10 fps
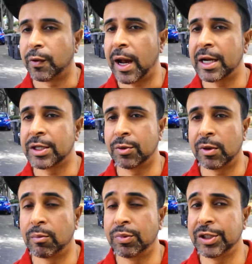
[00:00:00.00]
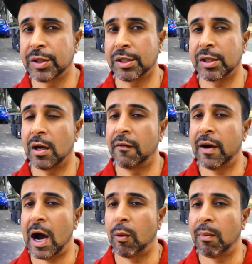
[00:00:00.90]
gratitude and appreciation of
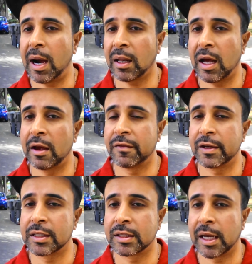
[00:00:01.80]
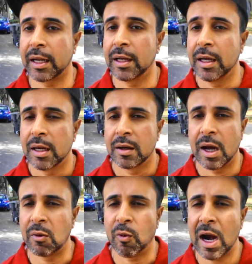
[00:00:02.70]
how my life is and
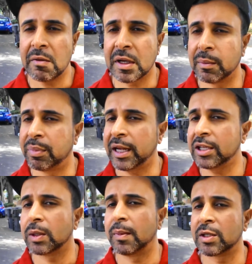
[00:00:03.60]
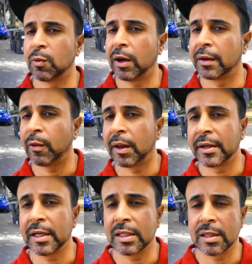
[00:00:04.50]
and why we complain so much while, while
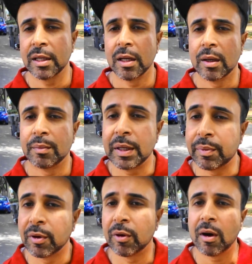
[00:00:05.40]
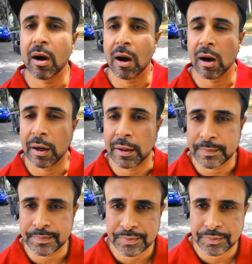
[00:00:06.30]
these people are
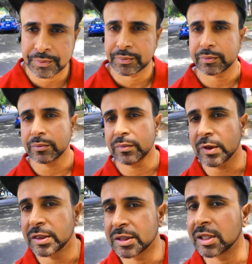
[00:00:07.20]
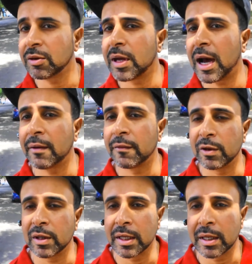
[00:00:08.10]
still not
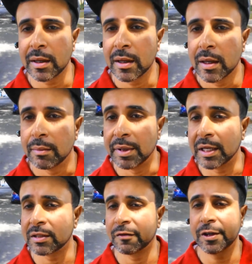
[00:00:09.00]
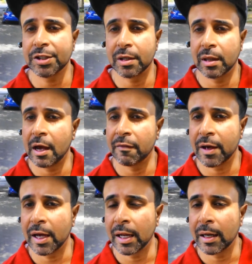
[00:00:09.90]
really being sufficient in
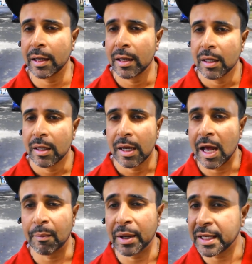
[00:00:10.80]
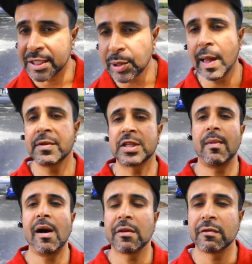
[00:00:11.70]
life and and but they still have a
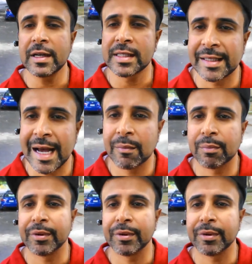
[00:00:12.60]
smile on their face and that